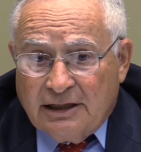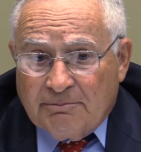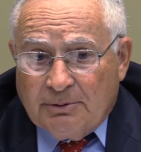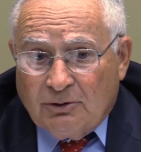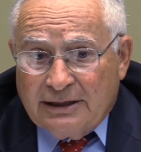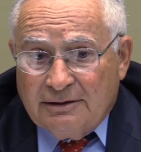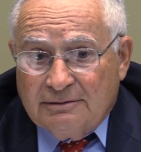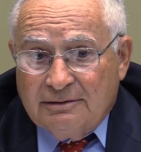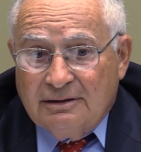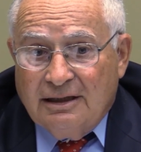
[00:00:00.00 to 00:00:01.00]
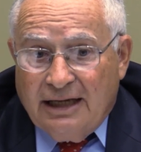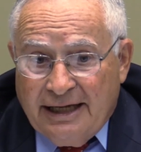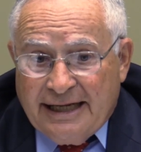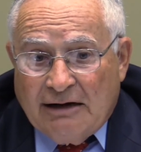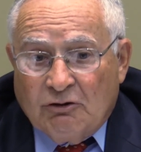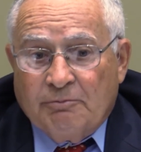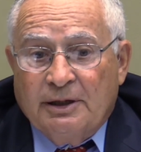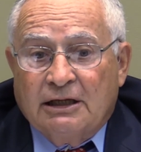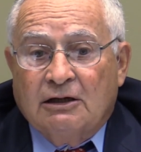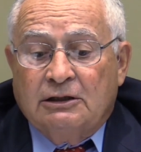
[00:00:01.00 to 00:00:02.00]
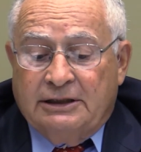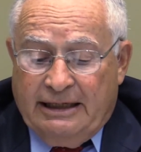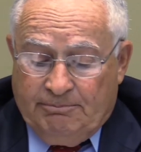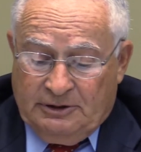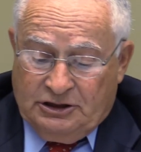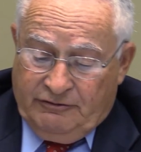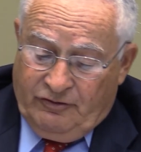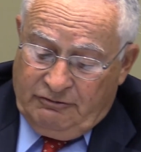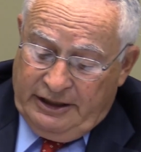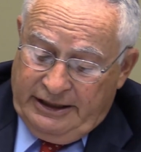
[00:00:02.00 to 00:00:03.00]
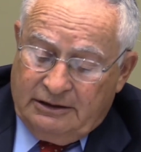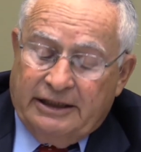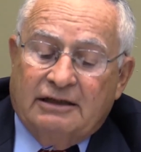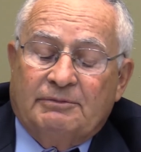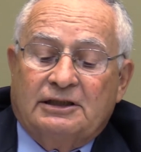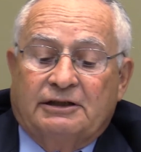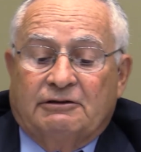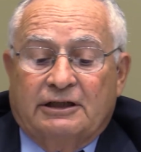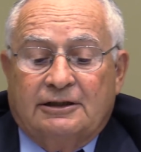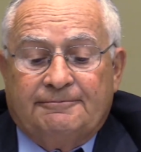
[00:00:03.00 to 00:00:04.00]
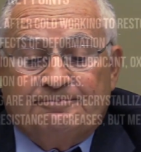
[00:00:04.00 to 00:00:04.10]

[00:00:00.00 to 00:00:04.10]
point, and that would be good temperature for annealing the material.